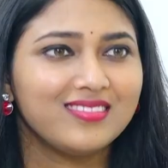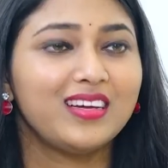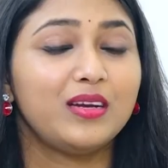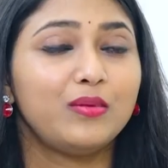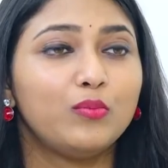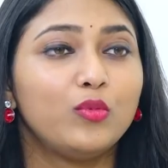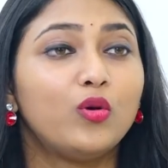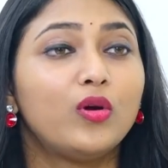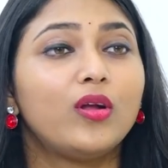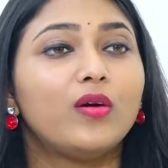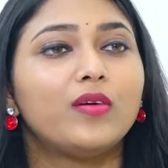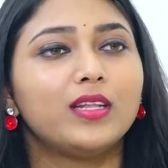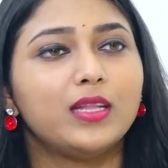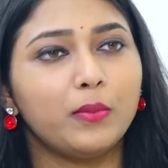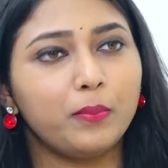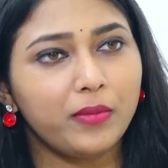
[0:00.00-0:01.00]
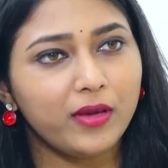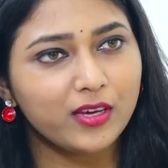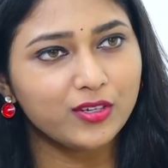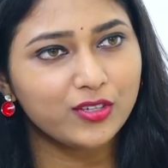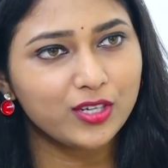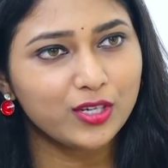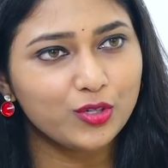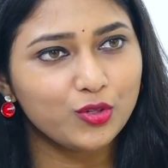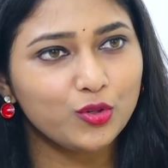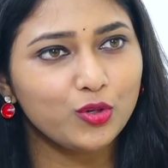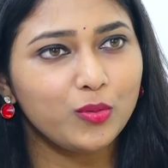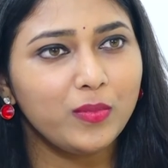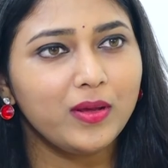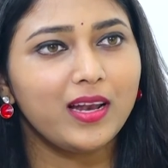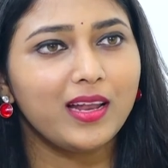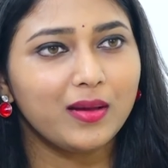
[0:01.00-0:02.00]
And moreover, the patient
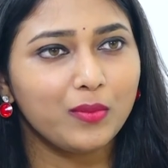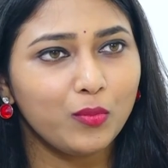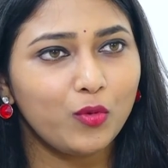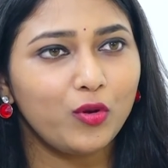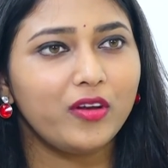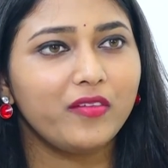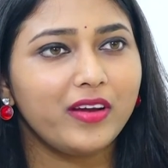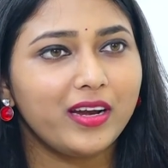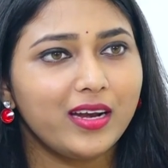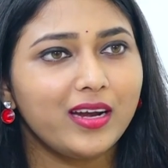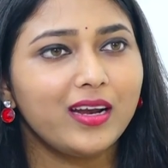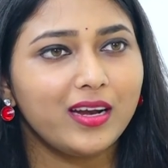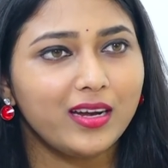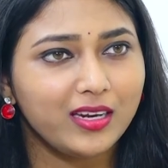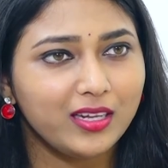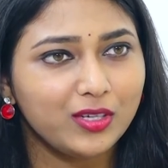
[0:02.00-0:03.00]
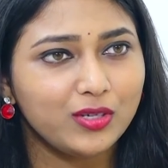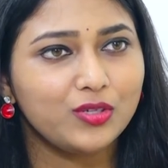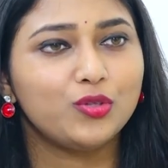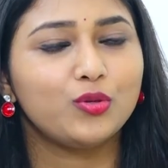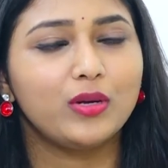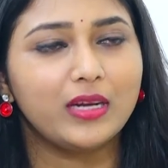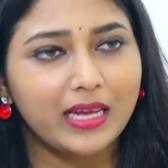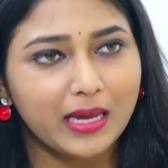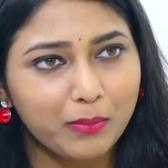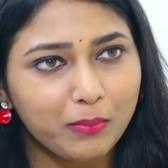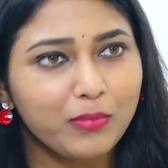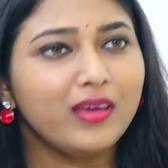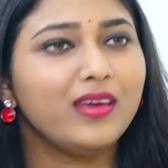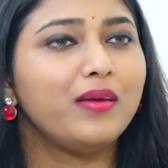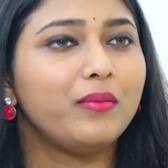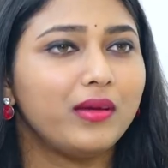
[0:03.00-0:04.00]
should be like motivated, and he should kept
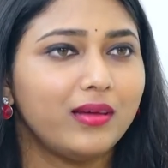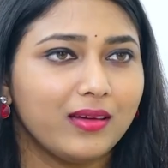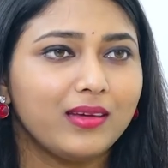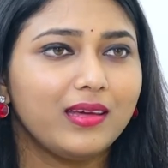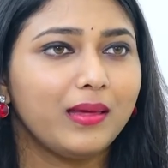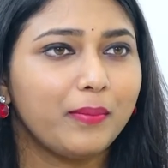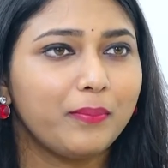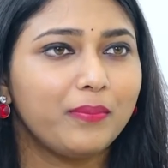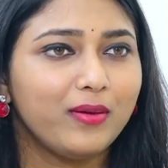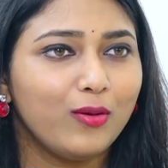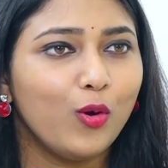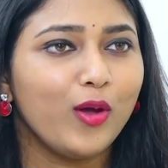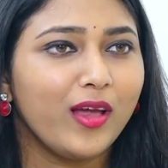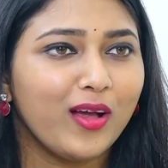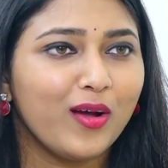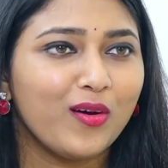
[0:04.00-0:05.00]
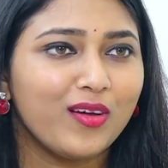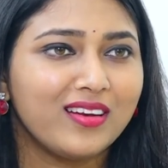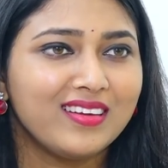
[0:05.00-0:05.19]
going on.